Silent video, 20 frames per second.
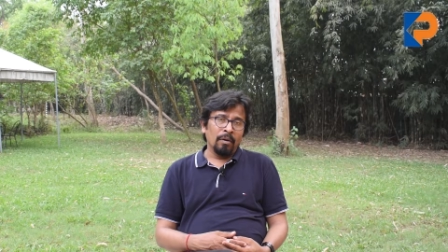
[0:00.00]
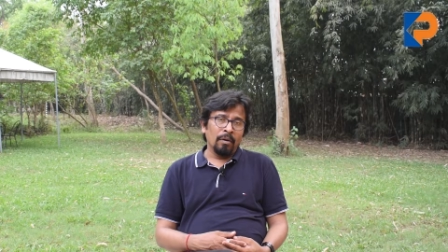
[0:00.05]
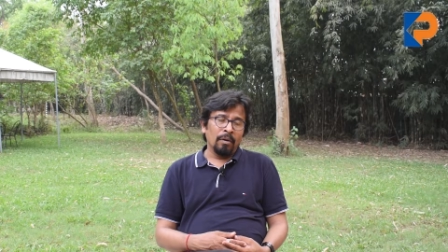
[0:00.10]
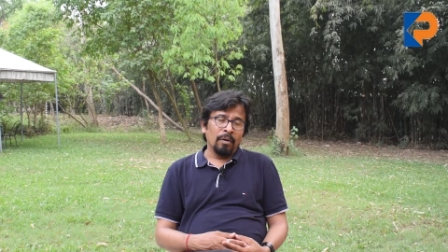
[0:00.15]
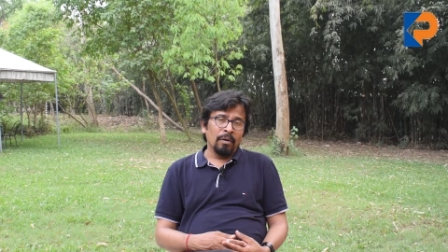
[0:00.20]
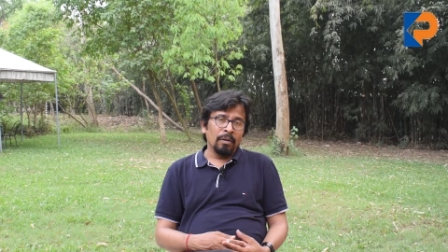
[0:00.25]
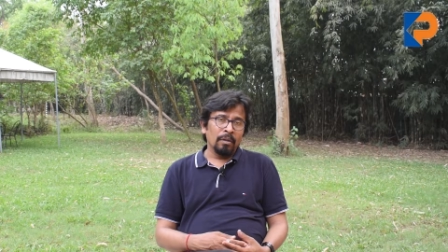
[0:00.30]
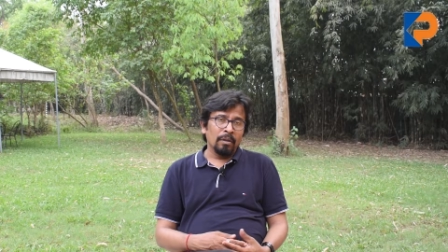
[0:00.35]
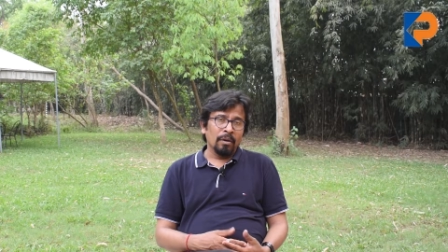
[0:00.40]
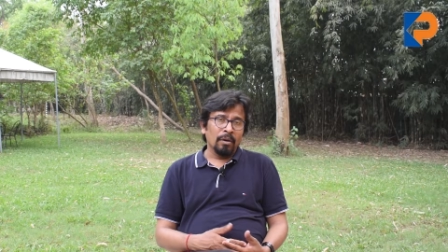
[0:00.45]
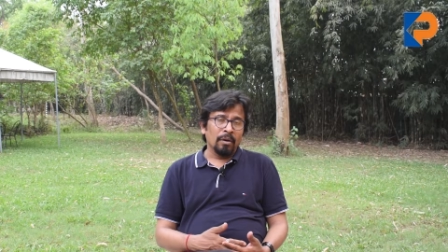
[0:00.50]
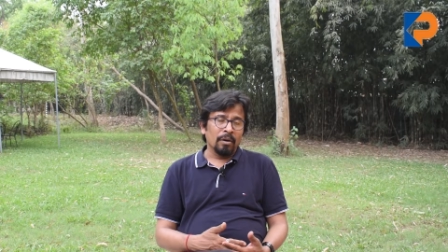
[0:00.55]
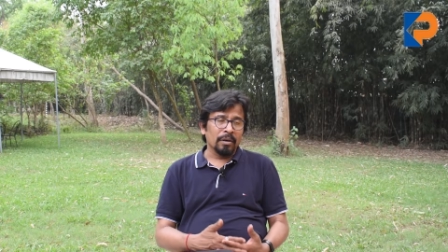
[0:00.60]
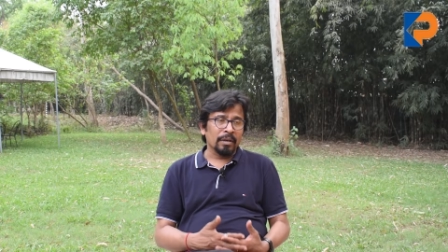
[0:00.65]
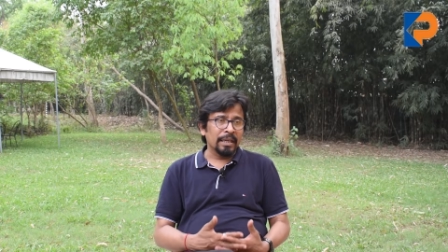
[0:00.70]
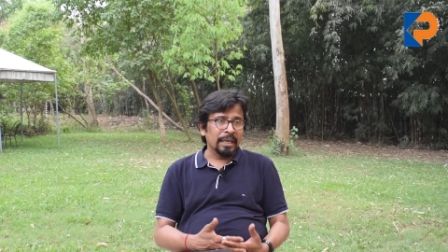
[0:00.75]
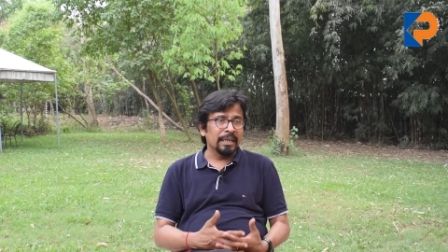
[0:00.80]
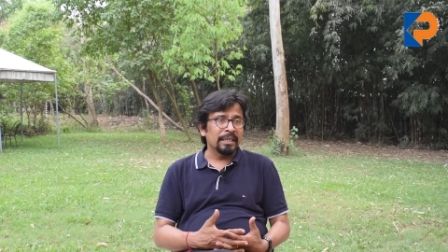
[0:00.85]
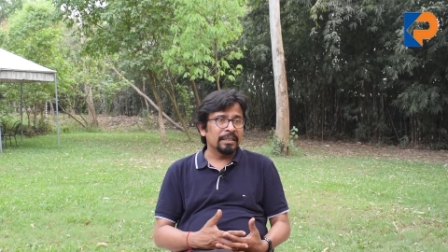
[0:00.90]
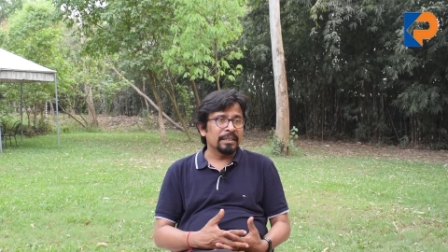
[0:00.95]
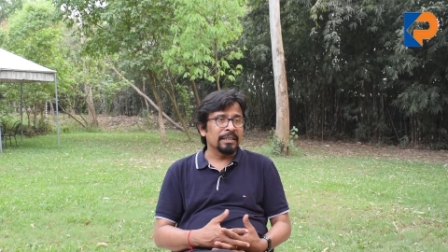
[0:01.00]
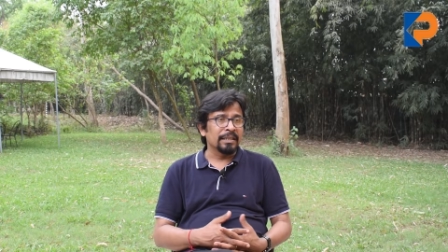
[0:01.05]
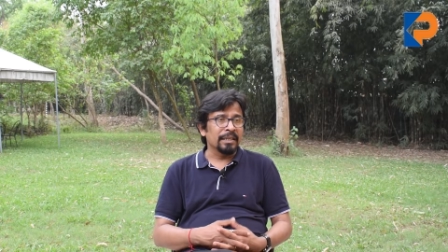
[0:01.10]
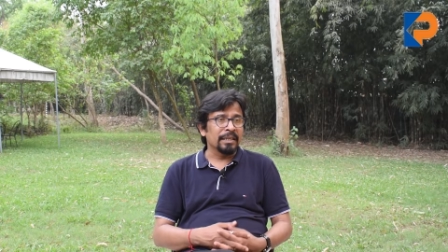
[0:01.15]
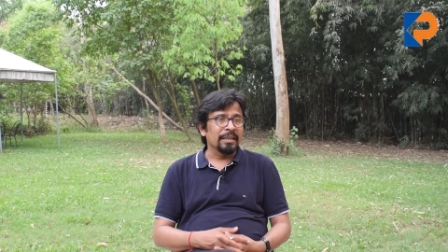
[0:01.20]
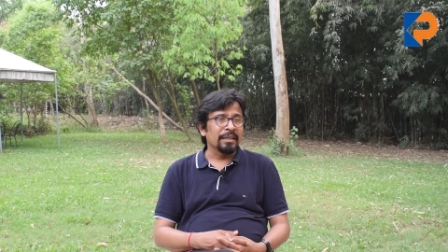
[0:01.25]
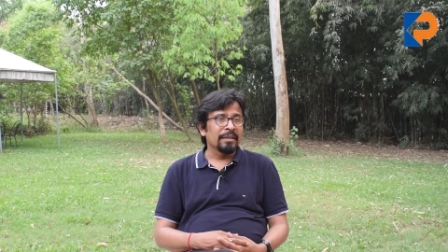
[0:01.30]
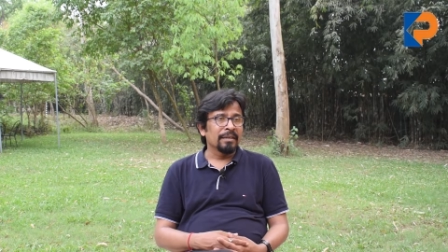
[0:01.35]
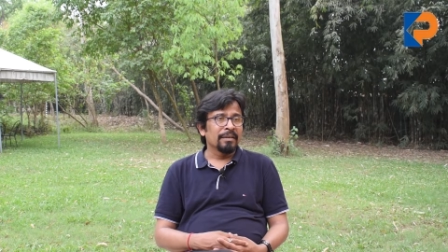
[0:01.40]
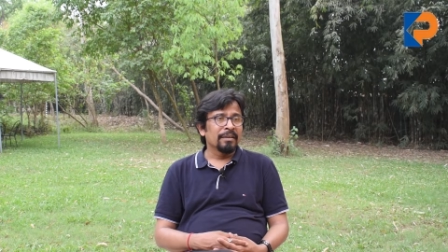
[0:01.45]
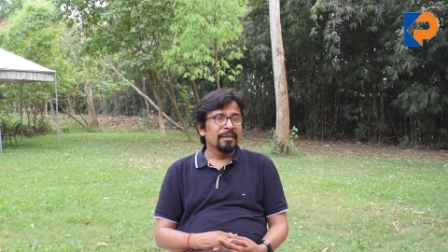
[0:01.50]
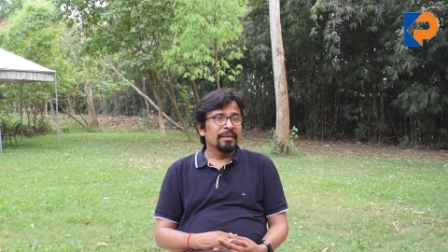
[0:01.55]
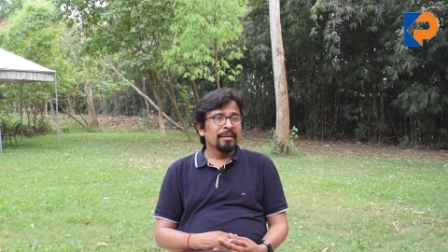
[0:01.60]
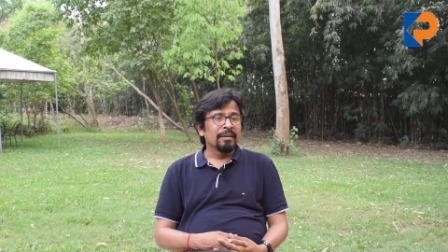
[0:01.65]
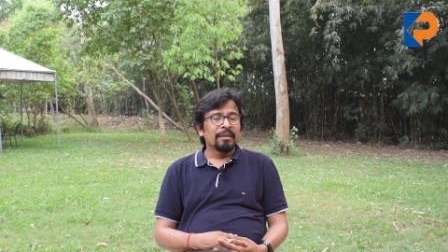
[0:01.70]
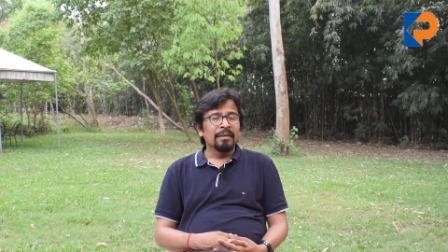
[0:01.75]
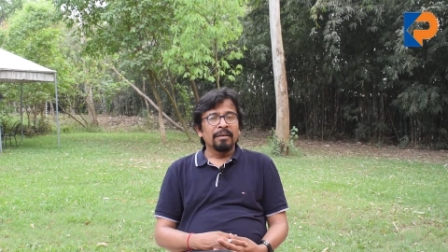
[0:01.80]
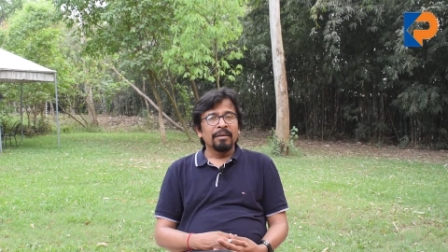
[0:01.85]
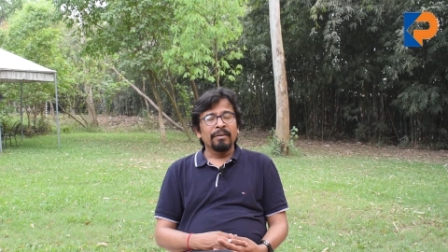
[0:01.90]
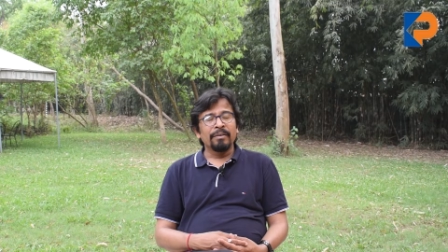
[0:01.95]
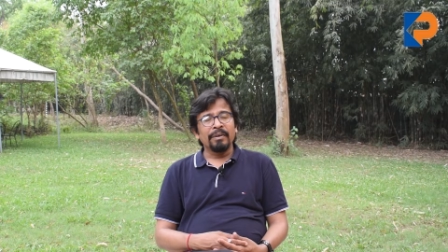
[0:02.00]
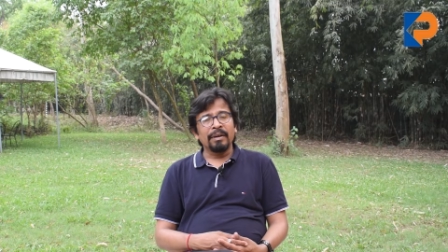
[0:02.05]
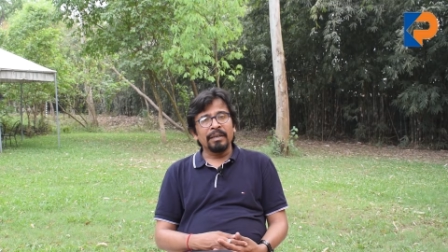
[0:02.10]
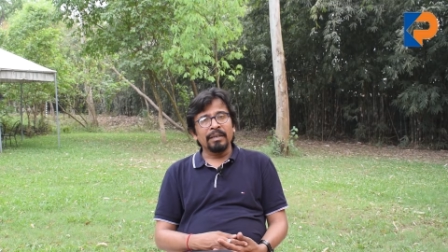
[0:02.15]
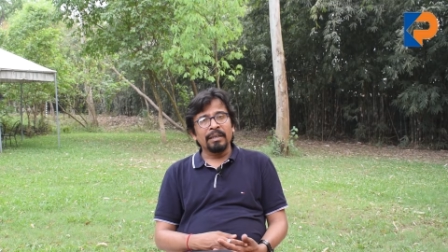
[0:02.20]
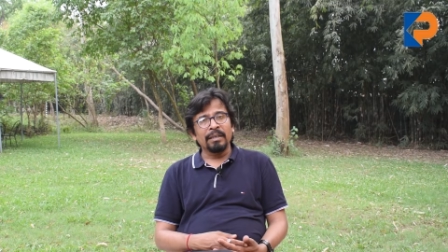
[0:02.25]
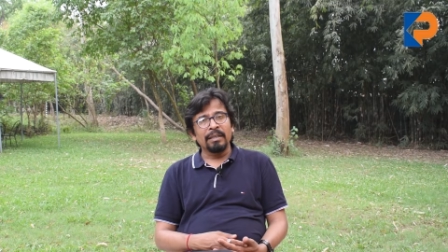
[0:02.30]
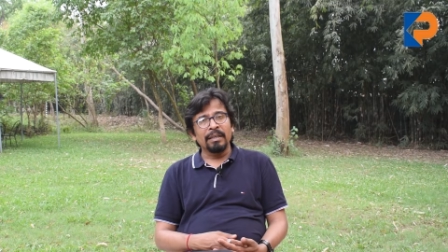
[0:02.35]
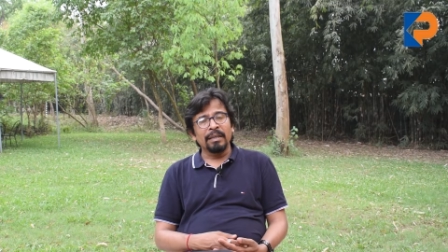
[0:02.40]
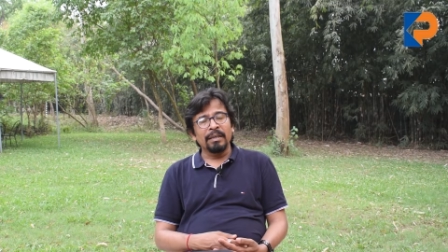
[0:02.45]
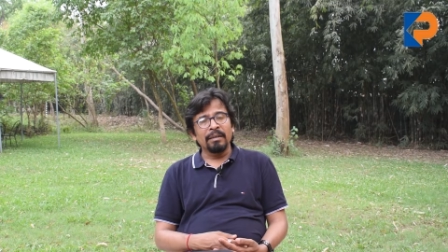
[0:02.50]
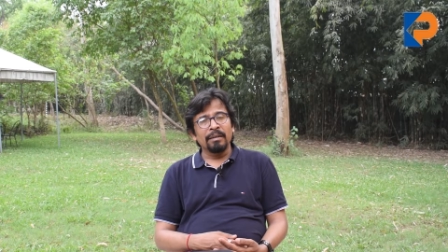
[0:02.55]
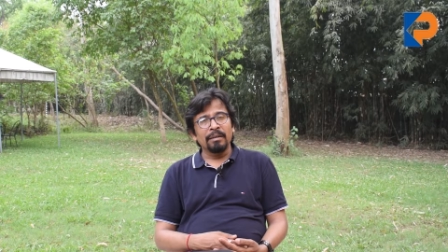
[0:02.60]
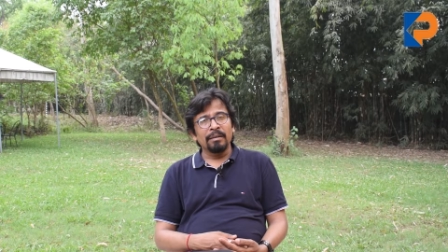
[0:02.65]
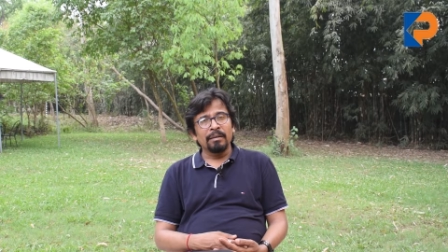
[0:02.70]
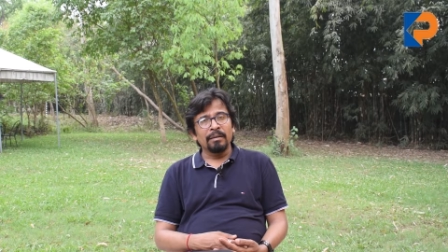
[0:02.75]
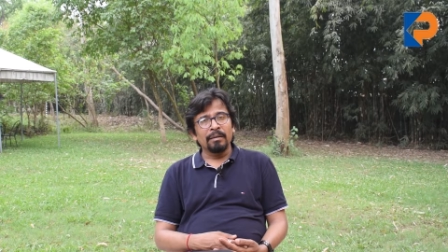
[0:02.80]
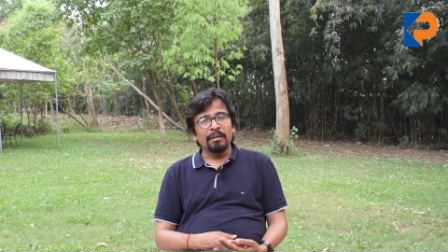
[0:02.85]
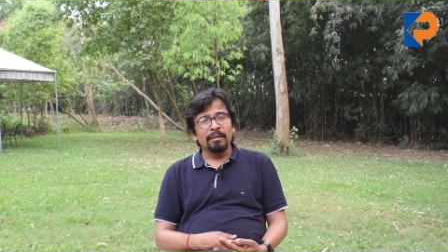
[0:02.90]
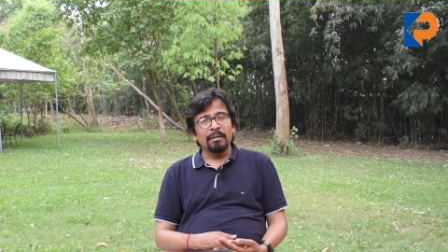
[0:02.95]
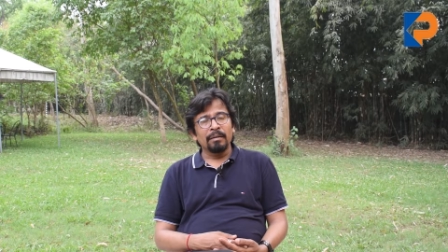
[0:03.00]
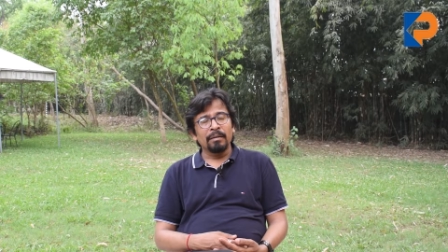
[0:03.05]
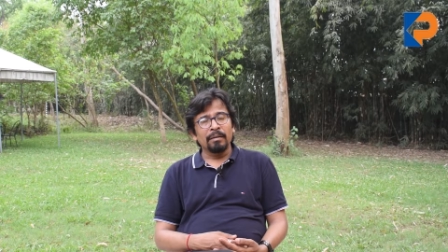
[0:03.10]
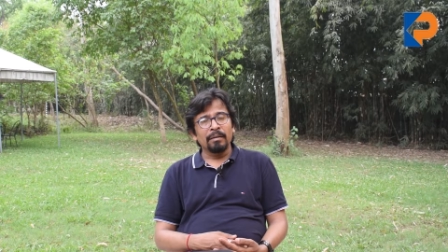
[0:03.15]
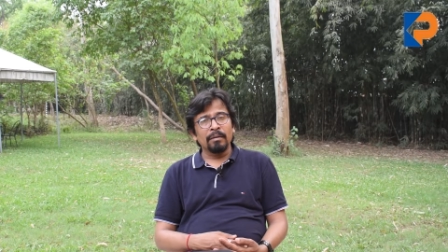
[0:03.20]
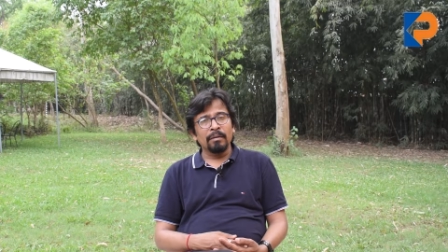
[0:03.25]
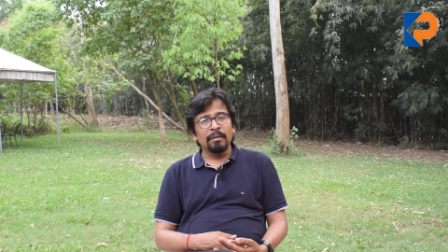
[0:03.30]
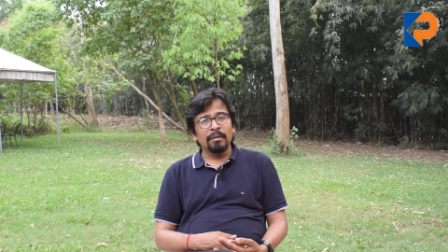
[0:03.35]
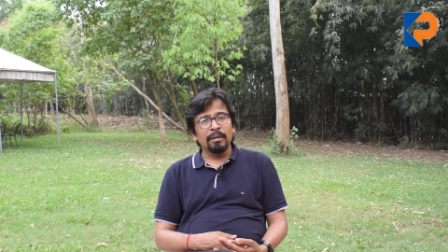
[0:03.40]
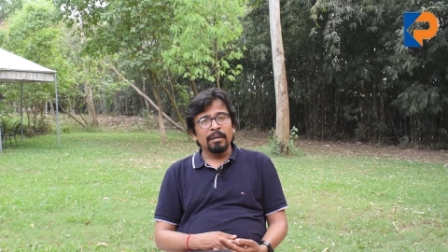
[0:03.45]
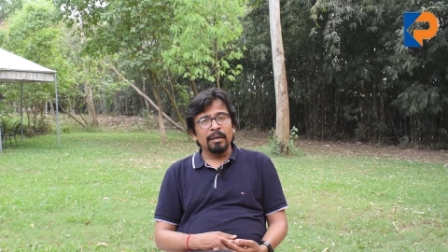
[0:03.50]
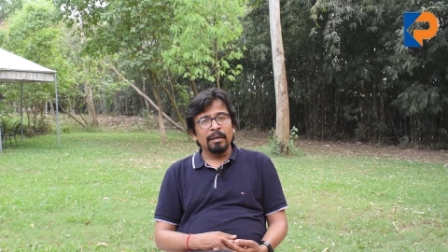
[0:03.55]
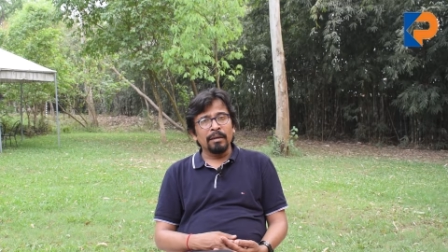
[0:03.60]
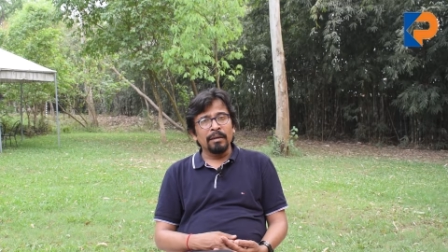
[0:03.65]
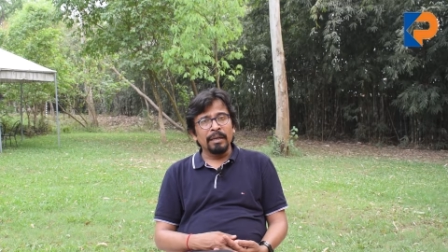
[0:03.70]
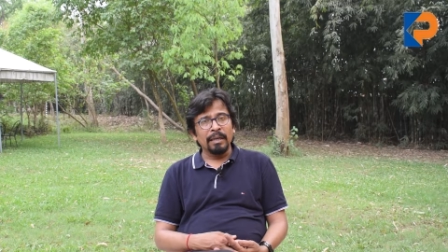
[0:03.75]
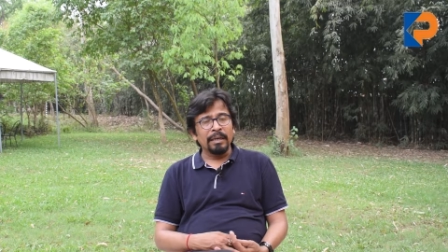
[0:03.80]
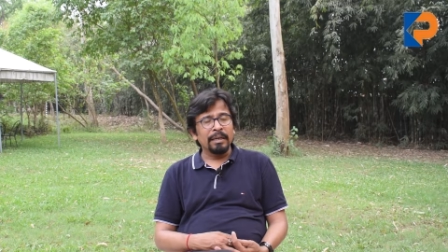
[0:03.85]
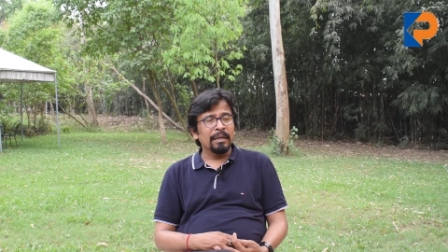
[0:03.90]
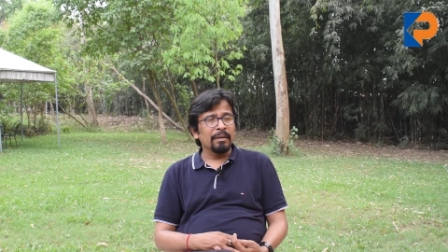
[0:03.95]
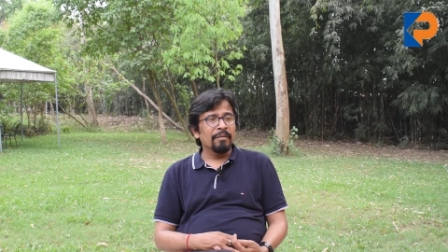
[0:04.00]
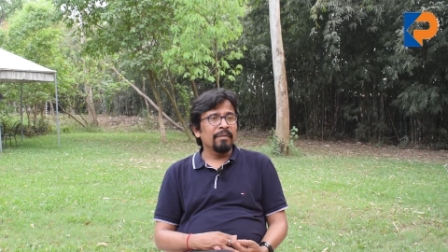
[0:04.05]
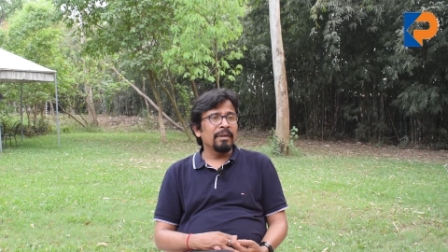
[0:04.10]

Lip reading: the organicity rather than the narrative